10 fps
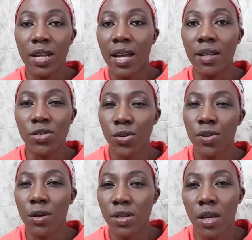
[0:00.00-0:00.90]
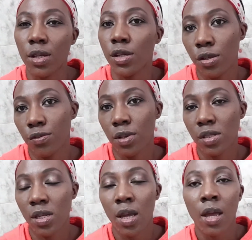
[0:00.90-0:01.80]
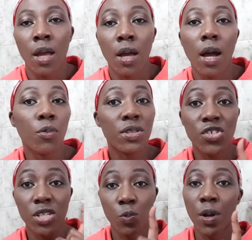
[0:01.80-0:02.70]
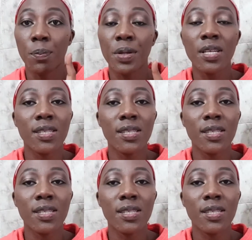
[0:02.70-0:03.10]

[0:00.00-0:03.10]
and 2,000 euros with just one piece,